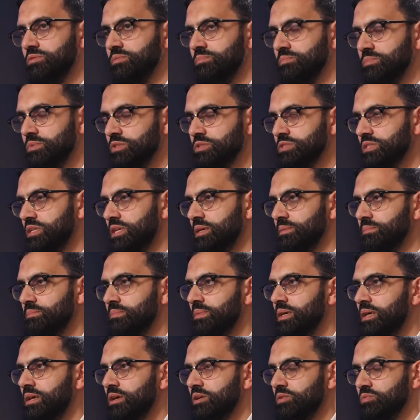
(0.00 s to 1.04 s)
or
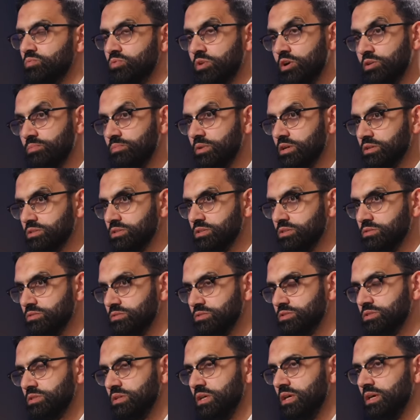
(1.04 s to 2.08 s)
Muslim role
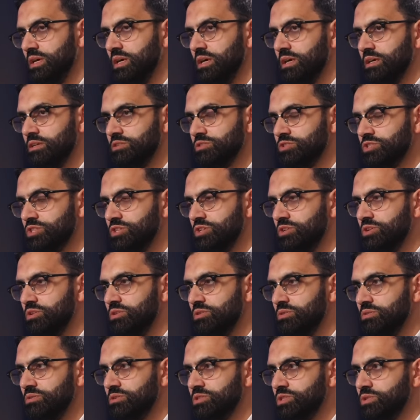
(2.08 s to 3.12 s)
models
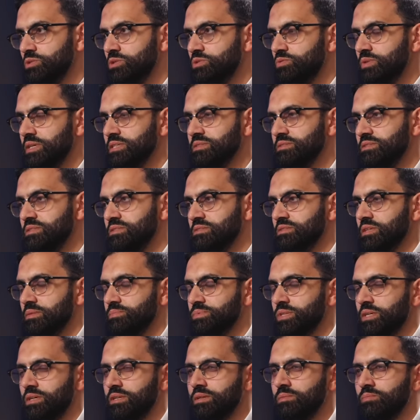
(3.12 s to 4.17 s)
to, to address this
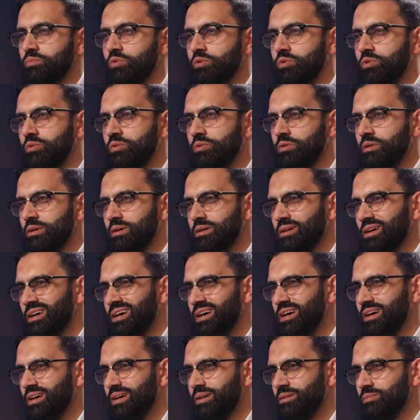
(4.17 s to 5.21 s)
subject in a more
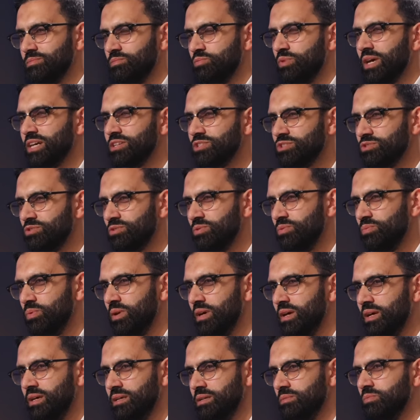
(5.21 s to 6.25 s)
uh, rational
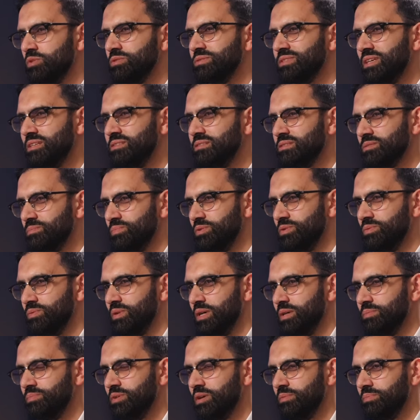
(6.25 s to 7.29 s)
way, in a more sensible
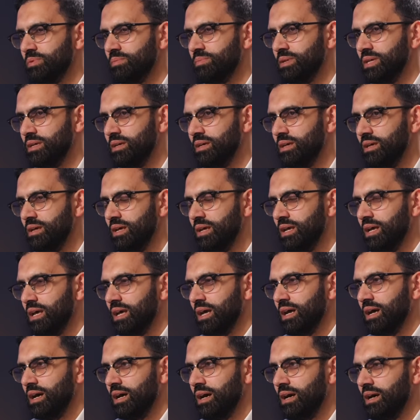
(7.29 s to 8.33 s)
way, probably.
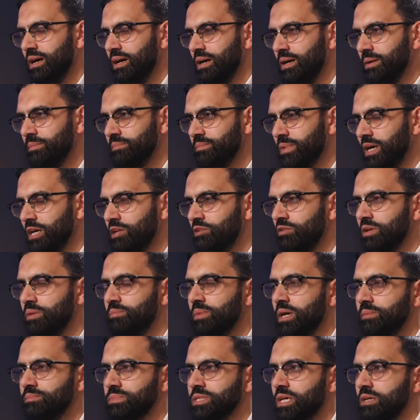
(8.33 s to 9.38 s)
Sure. Um, I know
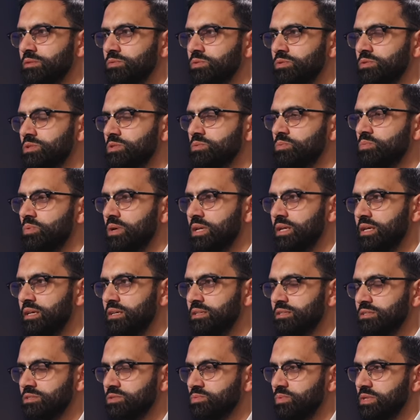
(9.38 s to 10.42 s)
Imam Dawood
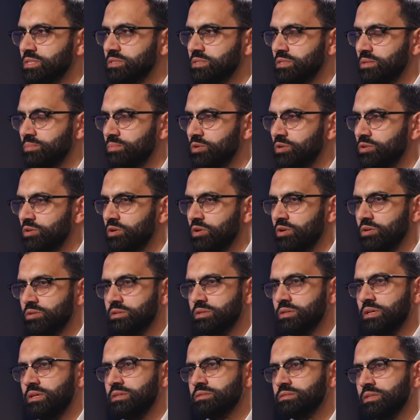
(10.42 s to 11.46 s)
Walid has written a book
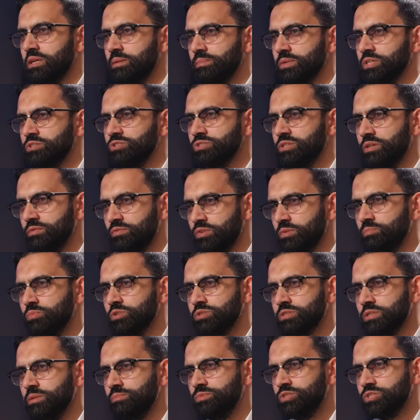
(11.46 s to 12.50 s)
on Islamic chivalry,
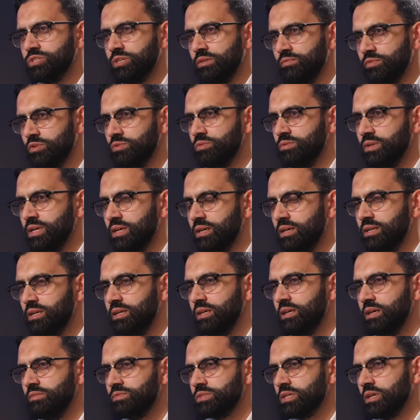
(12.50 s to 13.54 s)
Muslim chivalry, nice. and
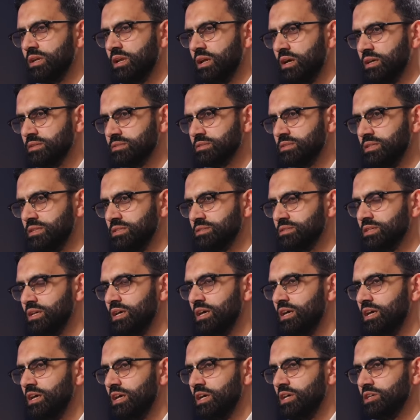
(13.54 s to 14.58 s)
he gives classes.
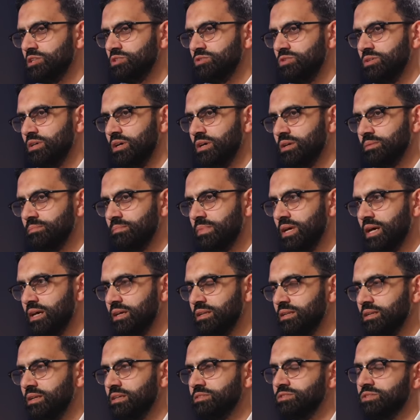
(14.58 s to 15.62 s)
Mm to young
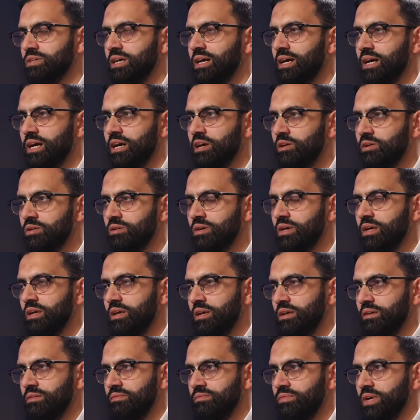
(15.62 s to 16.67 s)
men as to mm. how
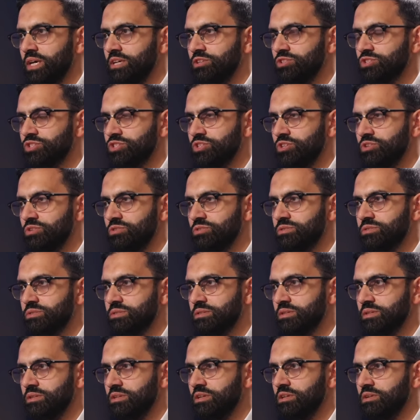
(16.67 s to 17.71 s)
they should
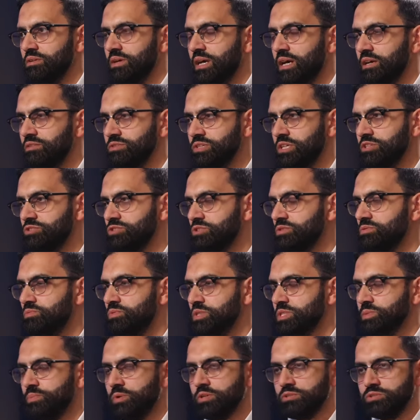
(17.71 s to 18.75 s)
you know how they should
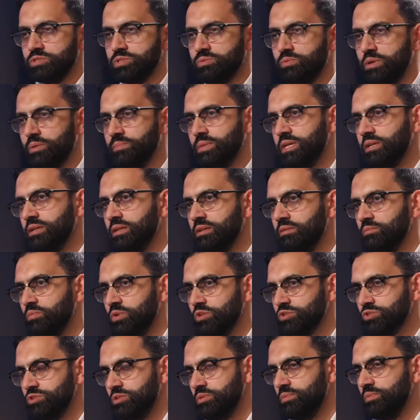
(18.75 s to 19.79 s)
respond to women and
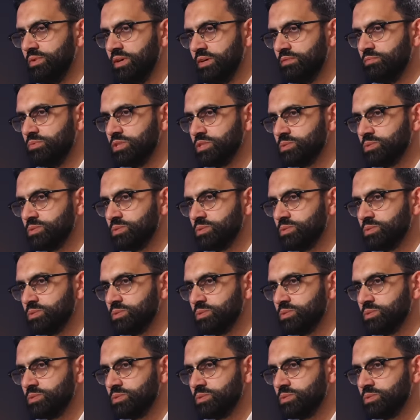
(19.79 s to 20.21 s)
what should their